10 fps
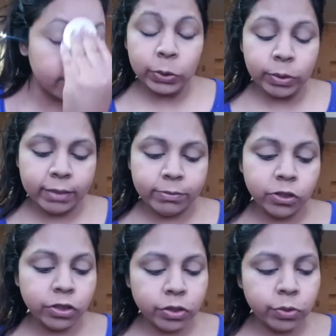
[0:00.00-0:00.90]
Well, I'm
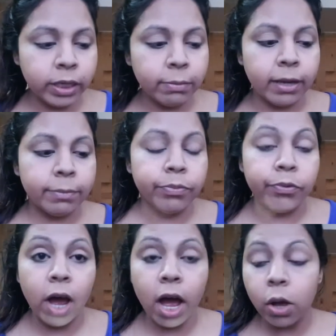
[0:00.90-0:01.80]
just doing my
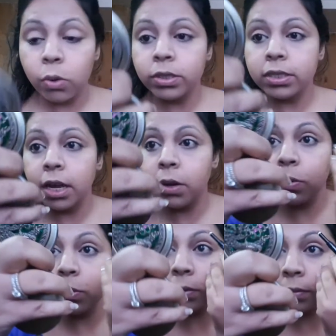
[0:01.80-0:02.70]
brows now,
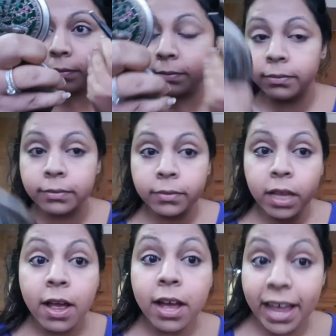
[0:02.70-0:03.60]

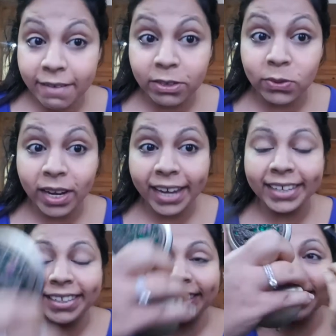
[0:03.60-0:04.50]
ever so
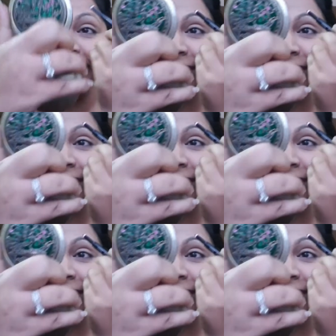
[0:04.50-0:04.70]
lightly.